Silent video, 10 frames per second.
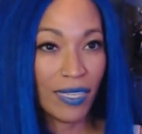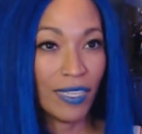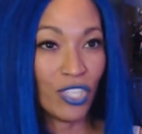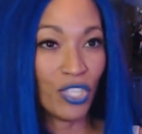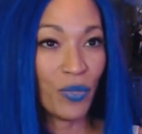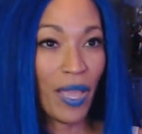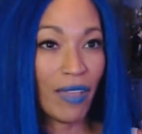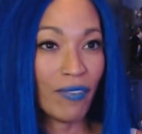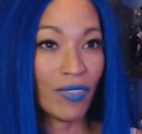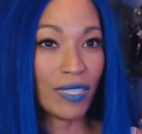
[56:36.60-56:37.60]

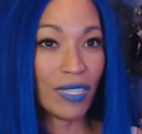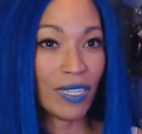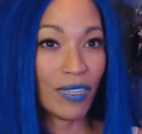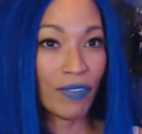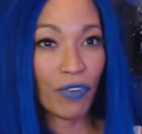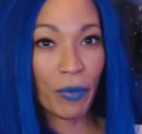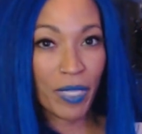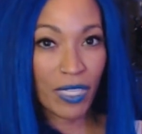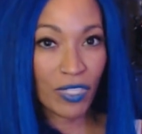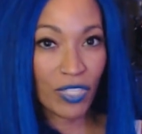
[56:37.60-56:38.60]
Is there
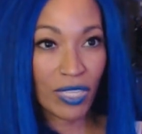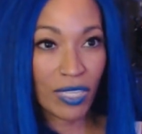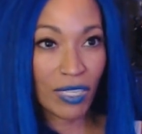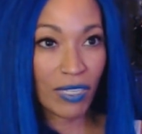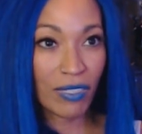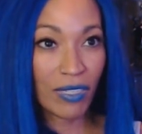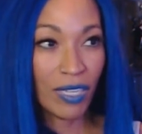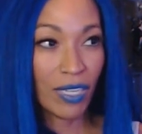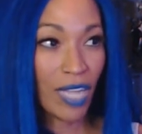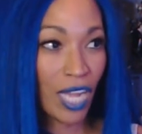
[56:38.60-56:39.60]
verbiage in the
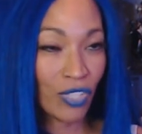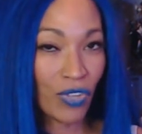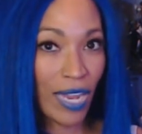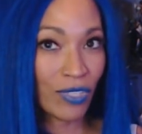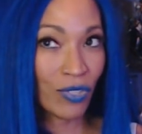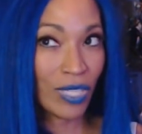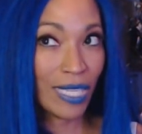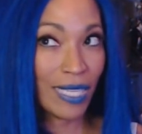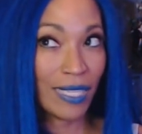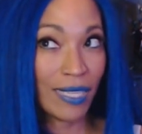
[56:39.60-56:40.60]
contract or the
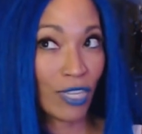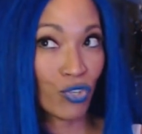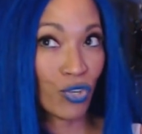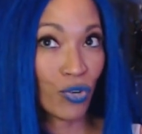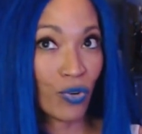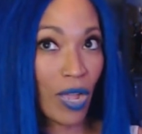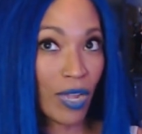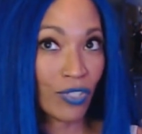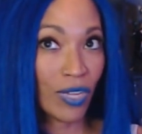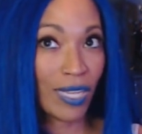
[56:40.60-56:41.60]
electrical
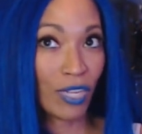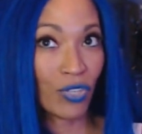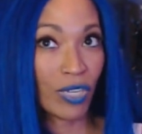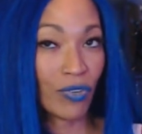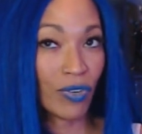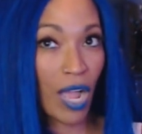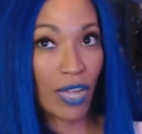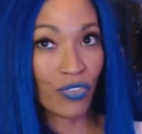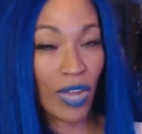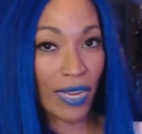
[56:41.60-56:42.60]

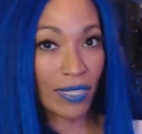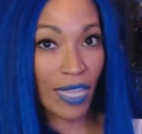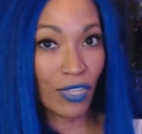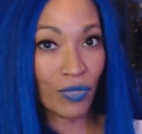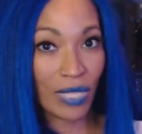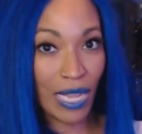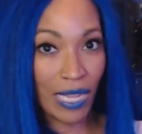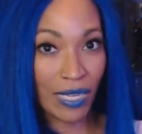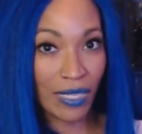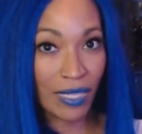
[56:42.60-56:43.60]
contract that you
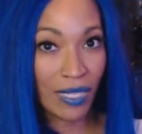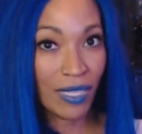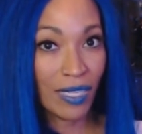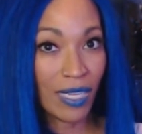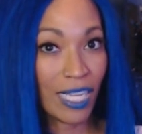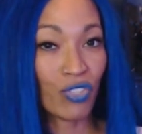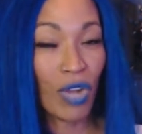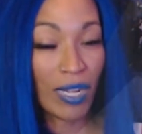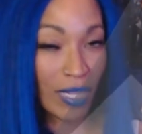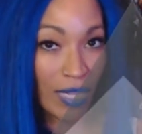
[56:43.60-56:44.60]
sign,
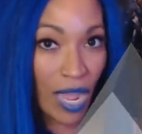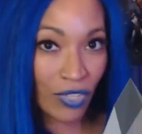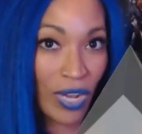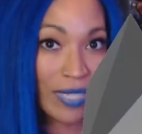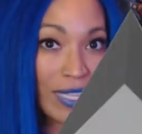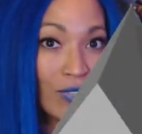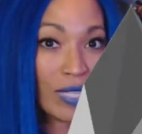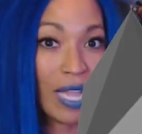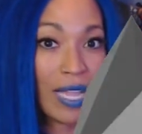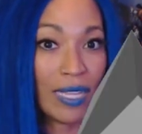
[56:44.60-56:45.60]
electronic contract that you
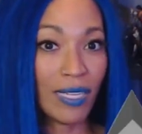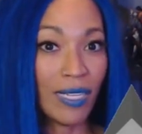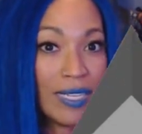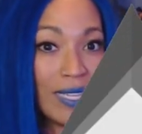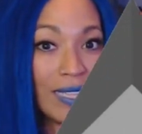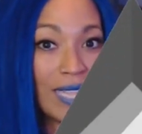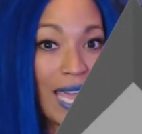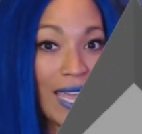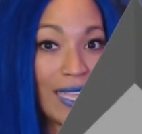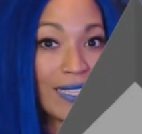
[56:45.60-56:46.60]
sign
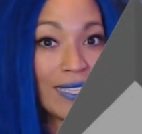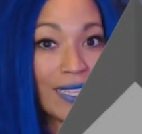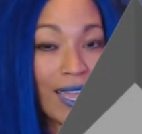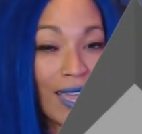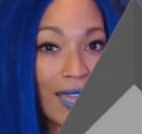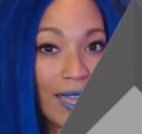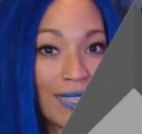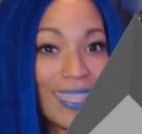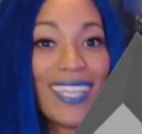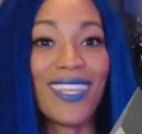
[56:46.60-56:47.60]
that
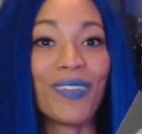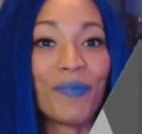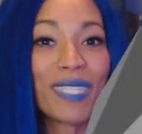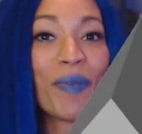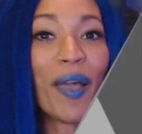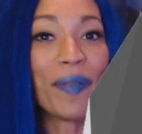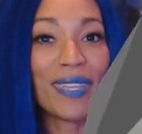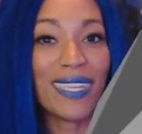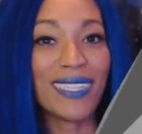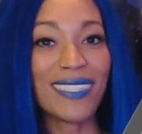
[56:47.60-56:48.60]
thank you, Mix
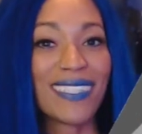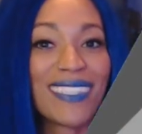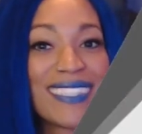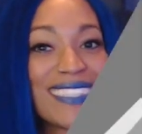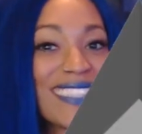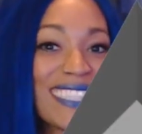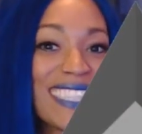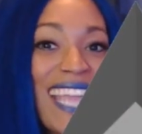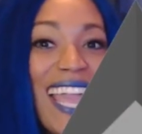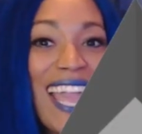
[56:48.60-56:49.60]
Mommy.
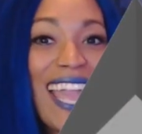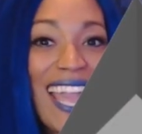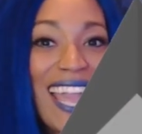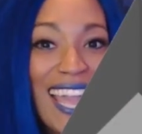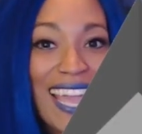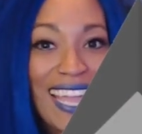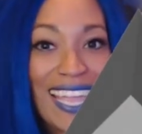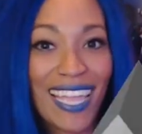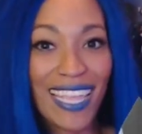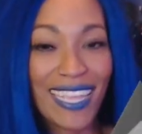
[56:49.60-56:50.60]

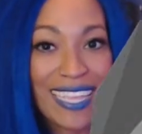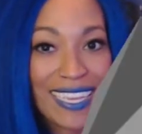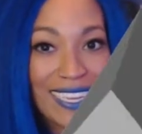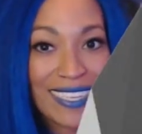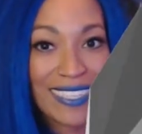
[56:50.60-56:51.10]
Yay.